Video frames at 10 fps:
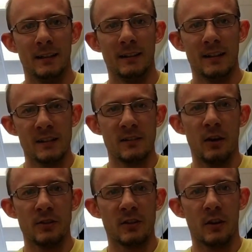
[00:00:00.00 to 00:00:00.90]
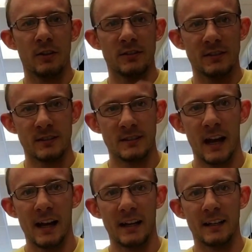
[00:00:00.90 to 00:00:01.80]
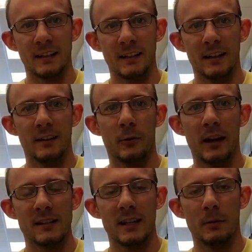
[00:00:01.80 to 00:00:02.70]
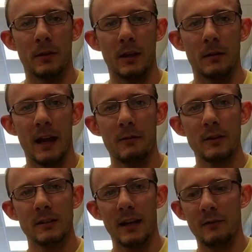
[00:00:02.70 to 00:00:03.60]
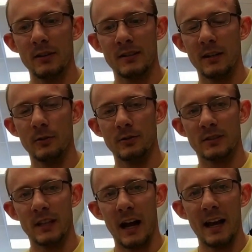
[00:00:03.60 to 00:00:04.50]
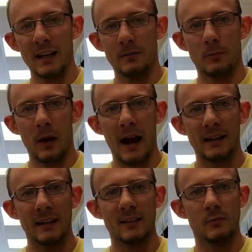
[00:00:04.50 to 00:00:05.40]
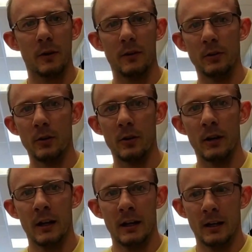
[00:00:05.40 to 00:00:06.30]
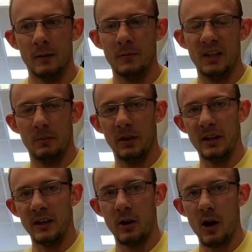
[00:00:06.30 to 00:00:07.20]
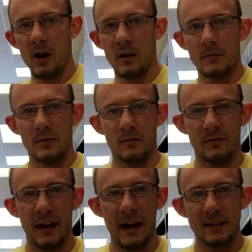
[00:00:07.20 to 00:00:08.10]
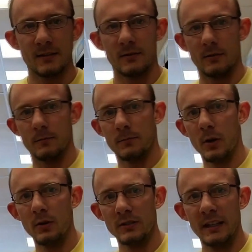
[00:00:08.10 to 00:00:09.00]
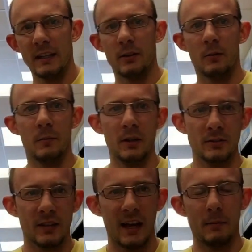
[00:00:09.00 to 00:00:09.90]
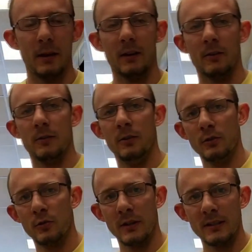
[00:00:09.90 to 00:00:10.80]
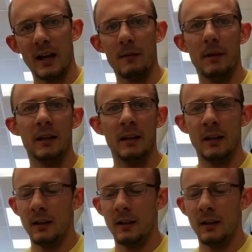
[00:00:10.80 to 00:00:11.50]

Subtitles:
this is all just called dieting in the grand scheme of things. Every single diet practice, whether you're manipulating carbs or fats or protein or meal timing or nutrient timing,